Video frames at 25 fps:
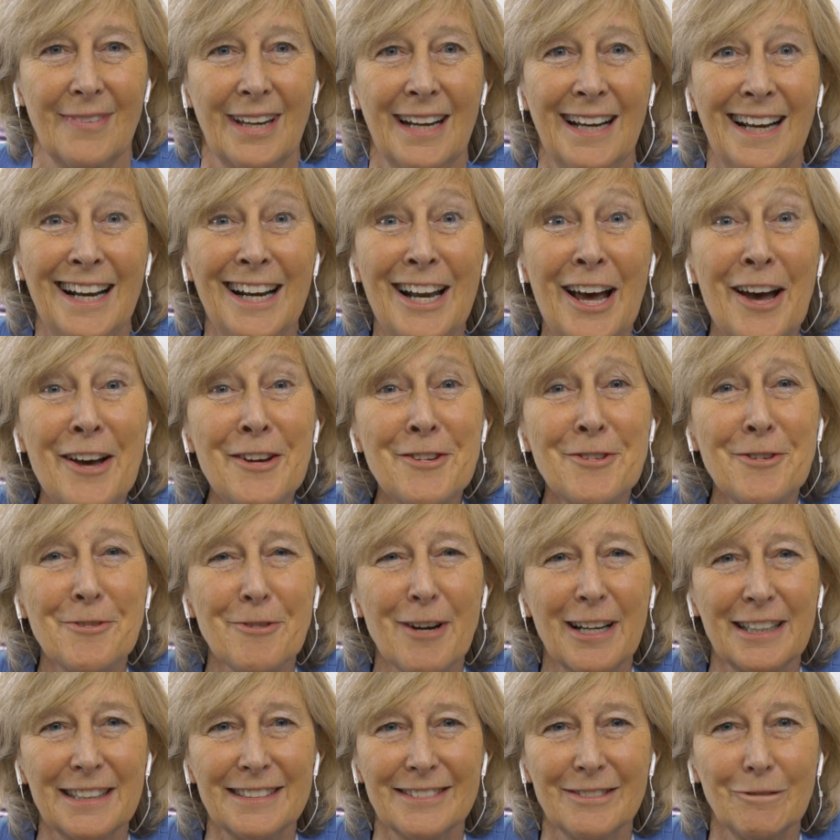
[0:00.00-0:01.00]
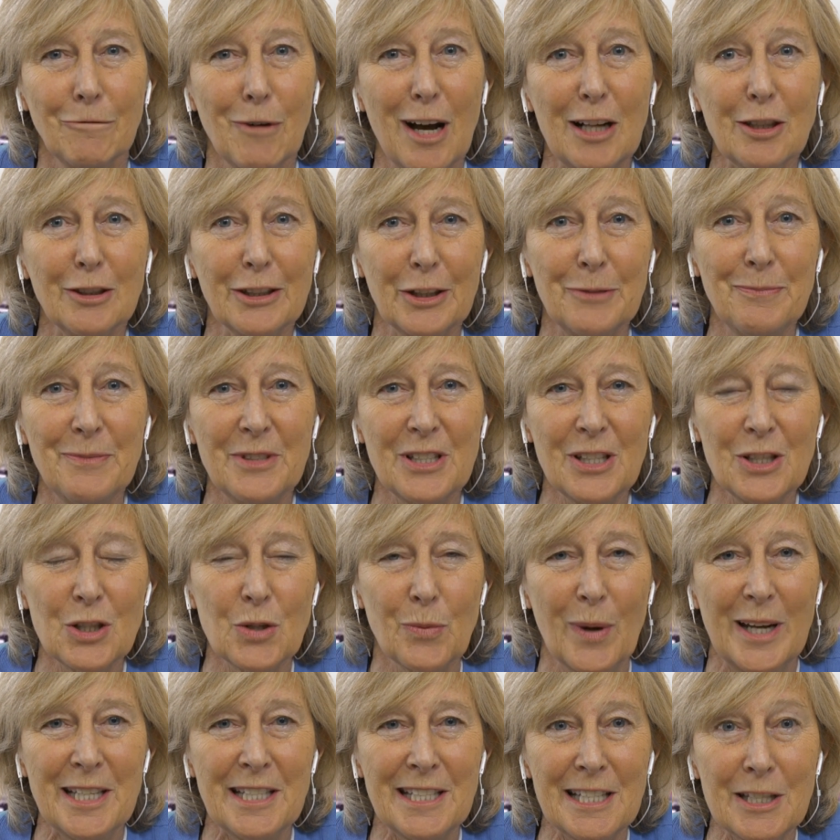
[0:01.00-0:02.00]
Hello and welcome to
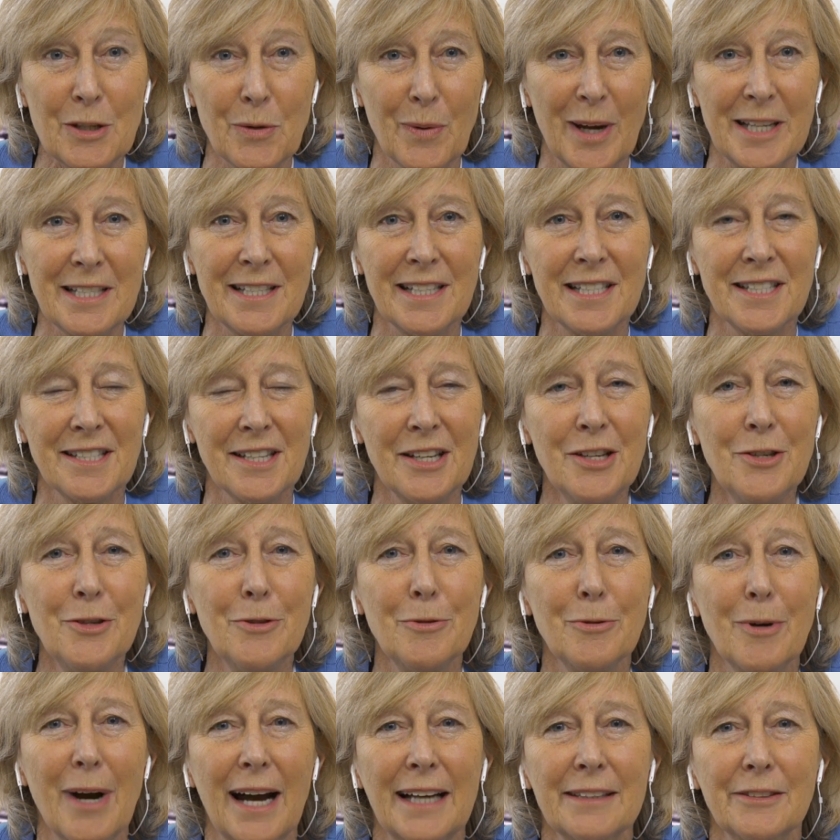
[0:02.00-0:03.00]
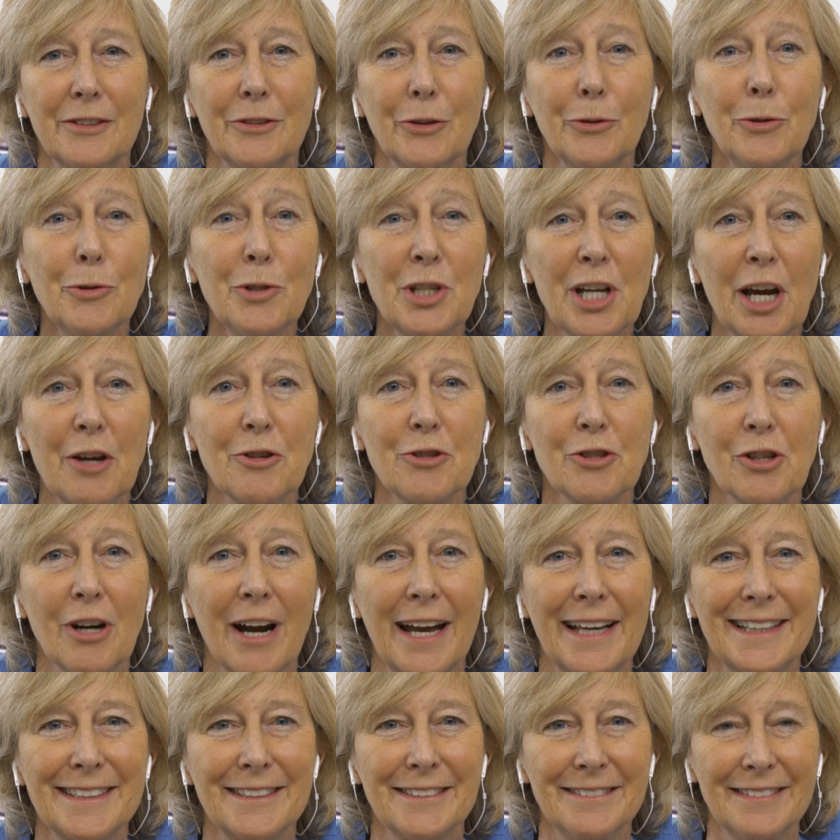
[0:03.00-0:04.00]
2022 and Audio
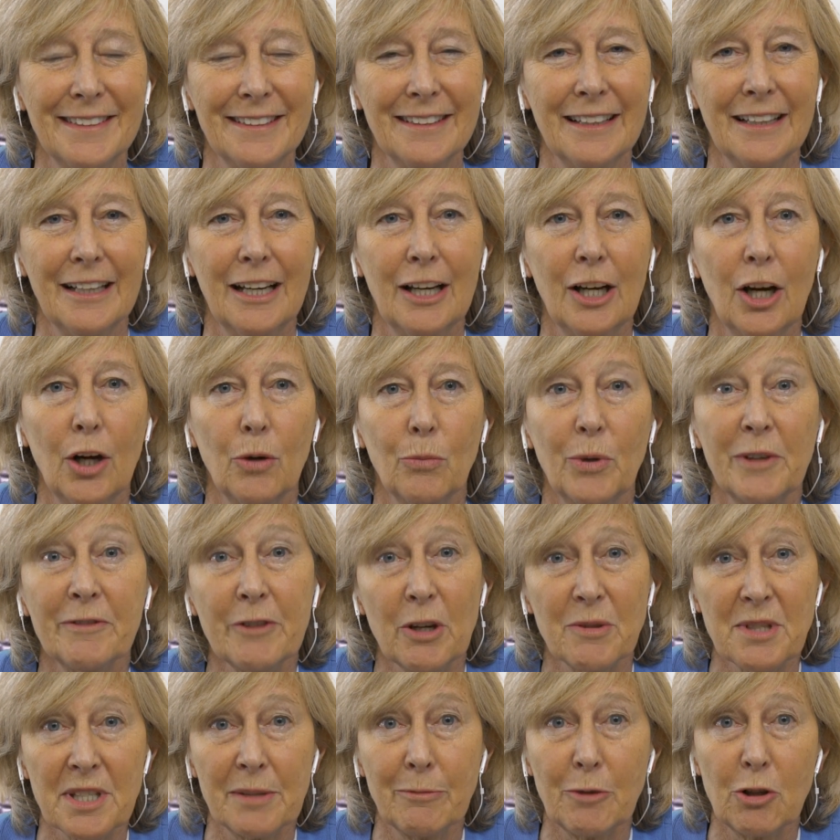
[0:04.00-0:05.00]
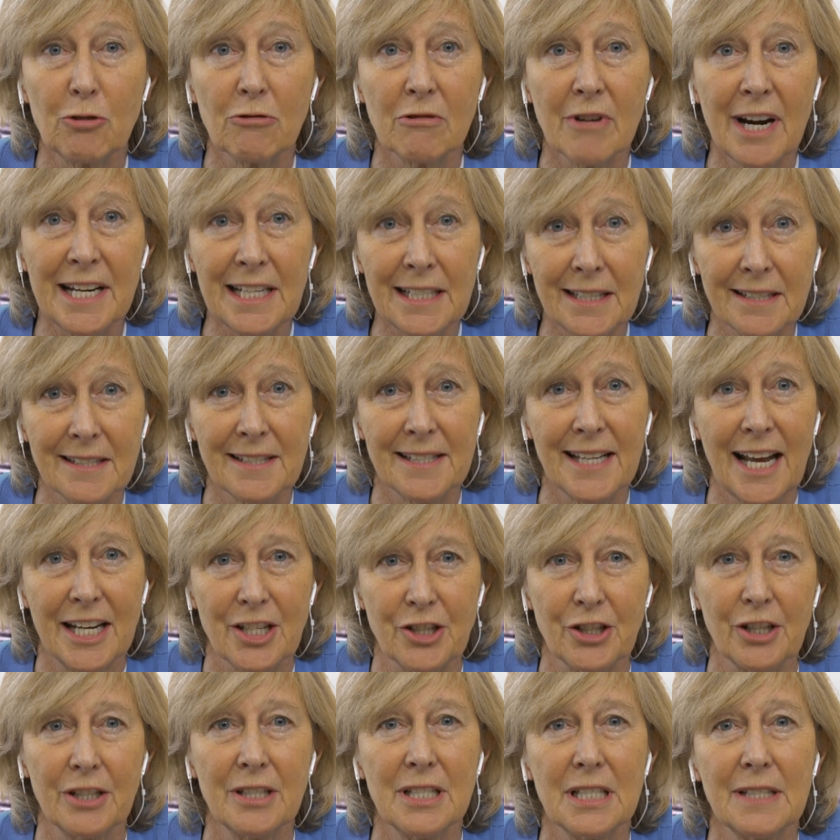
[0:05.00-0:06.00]
Train. We've got some great
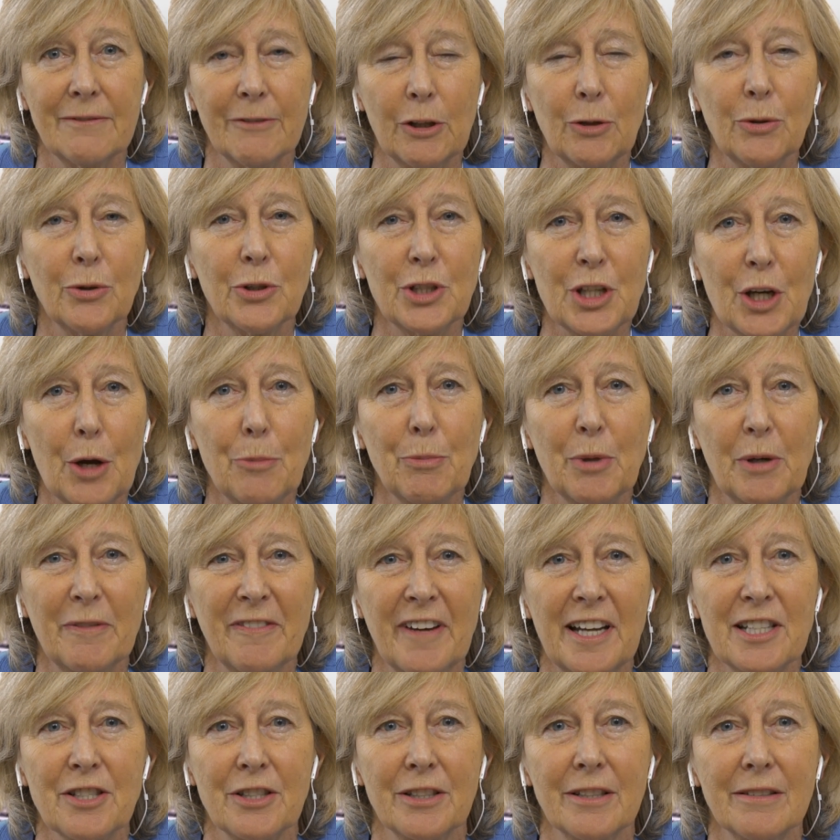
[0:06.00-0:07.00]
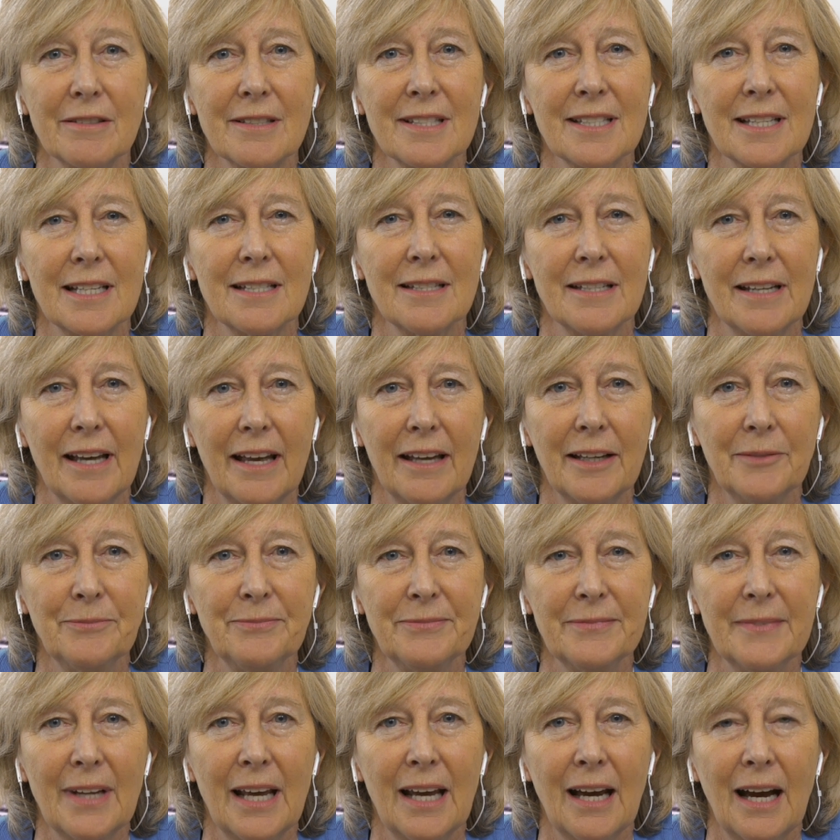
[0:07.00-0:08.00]
sessions for audio professionals this year,
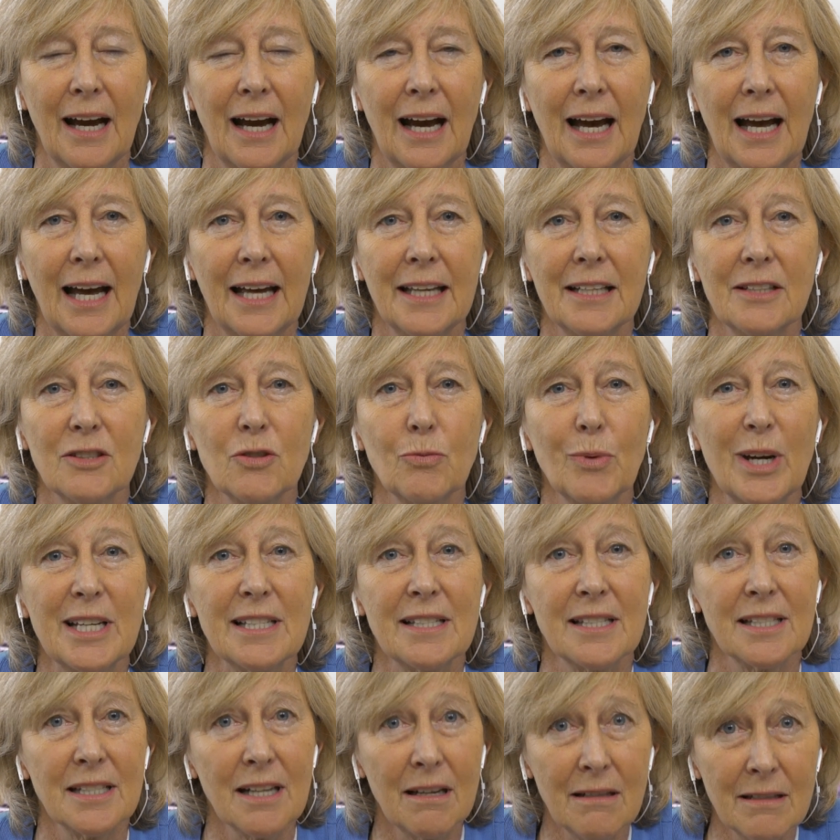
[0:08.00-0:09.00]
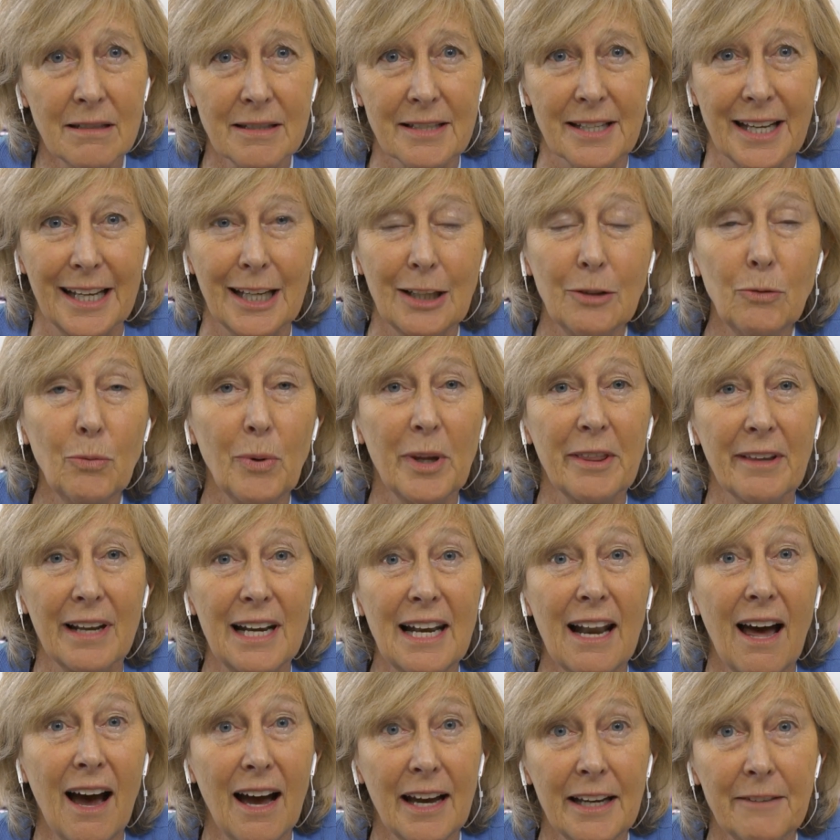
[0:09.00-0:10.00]
and we're starting with a
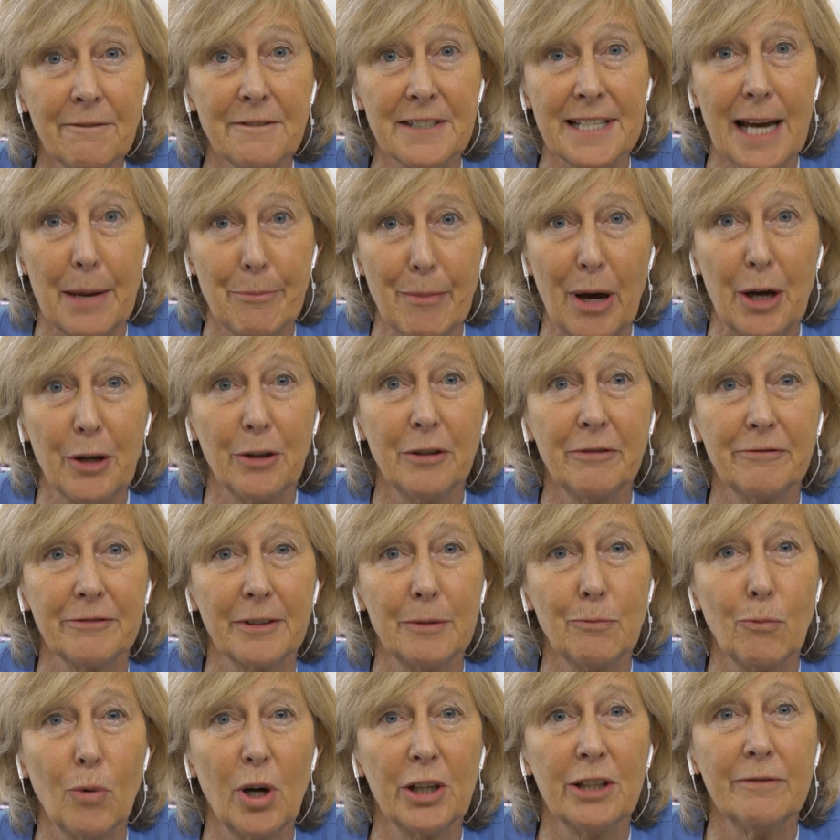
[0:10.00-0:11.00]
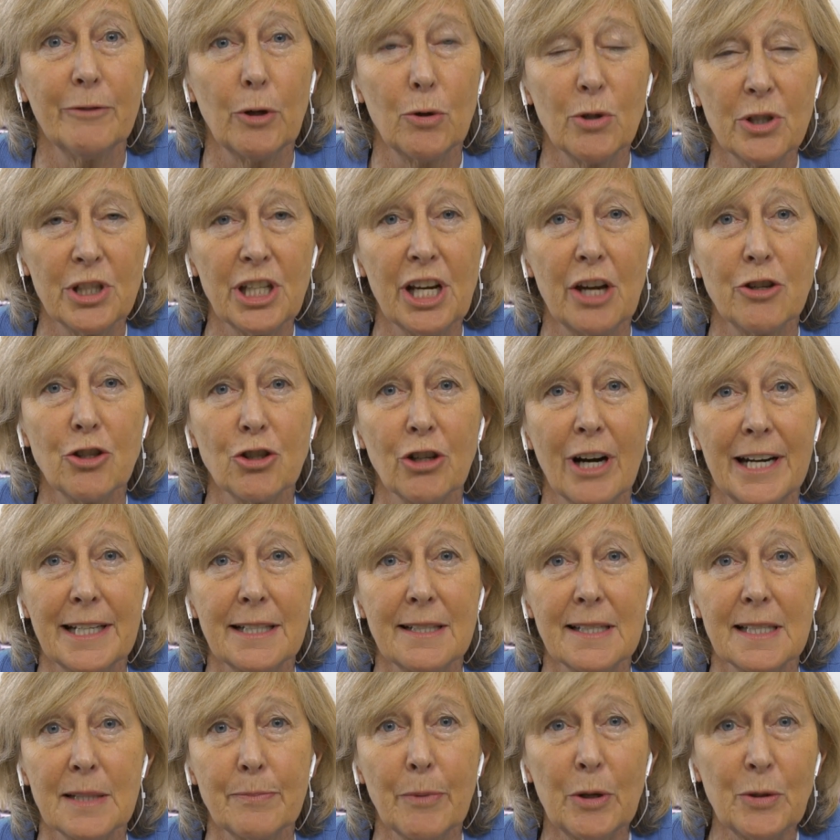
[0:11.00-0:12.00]
live demo from one of Audio
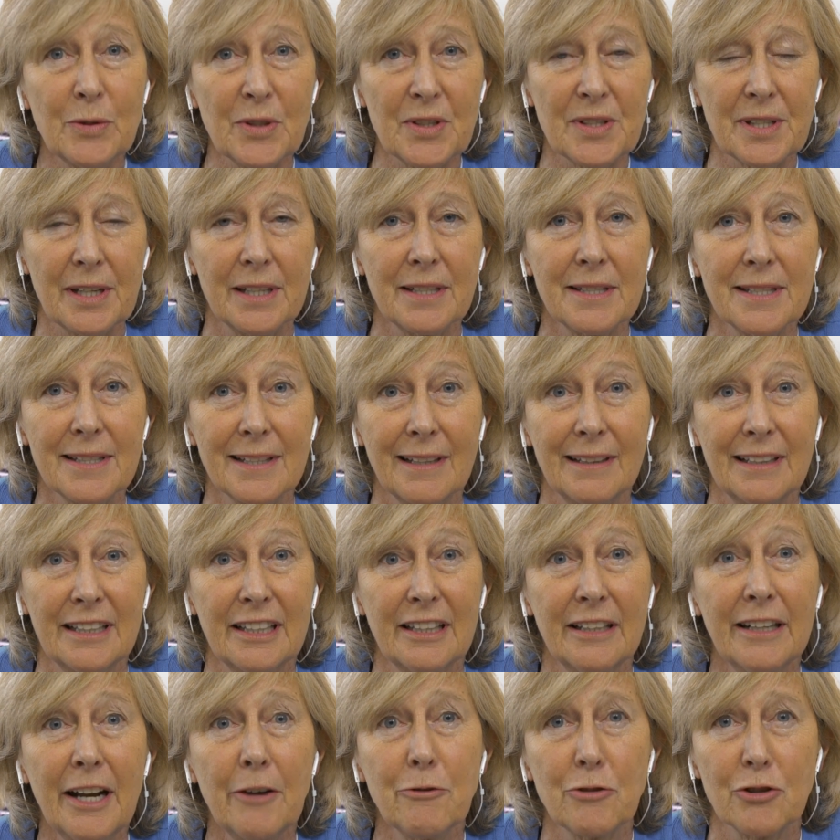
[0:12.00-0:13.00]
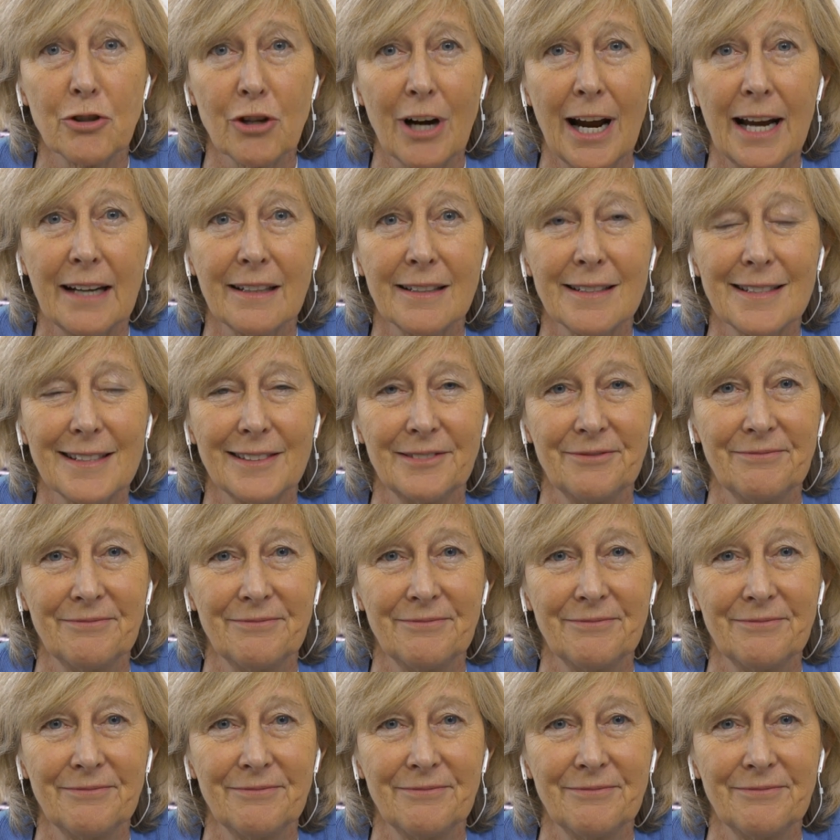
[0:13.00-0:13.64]
Train's sponsors, Notetracks.